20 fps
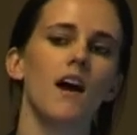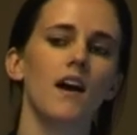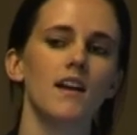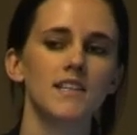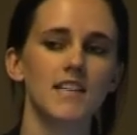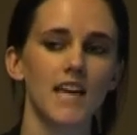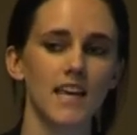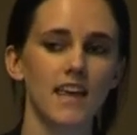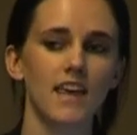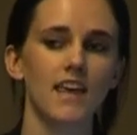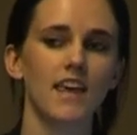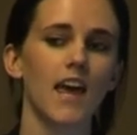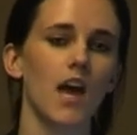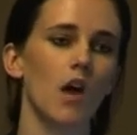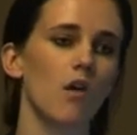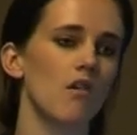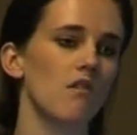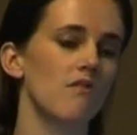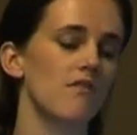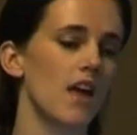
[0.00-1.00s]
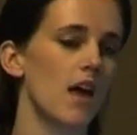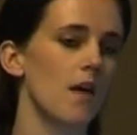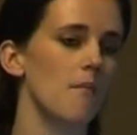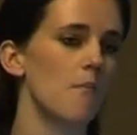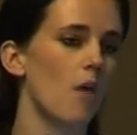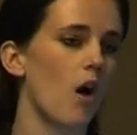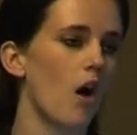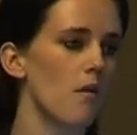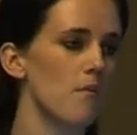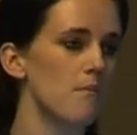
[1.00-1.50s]
taking care of them,
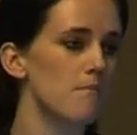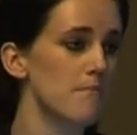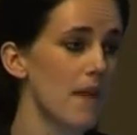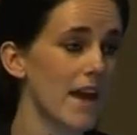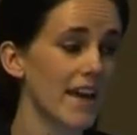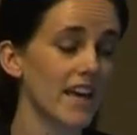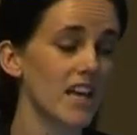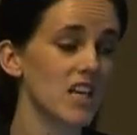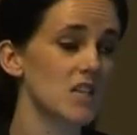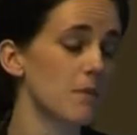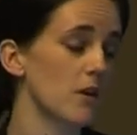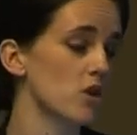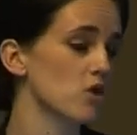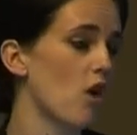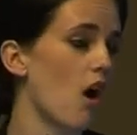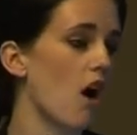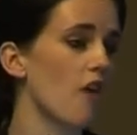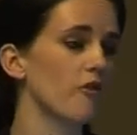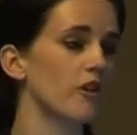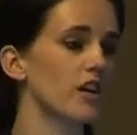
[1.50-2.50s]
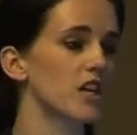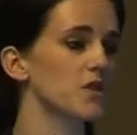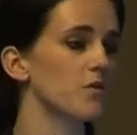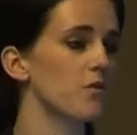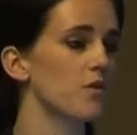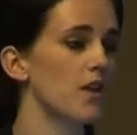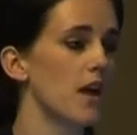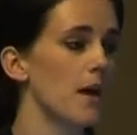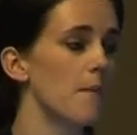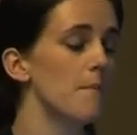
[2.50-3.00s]
making special offerings
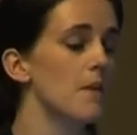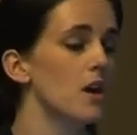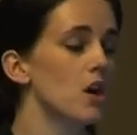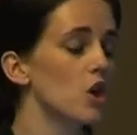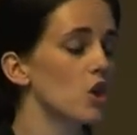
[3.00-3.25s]
for them,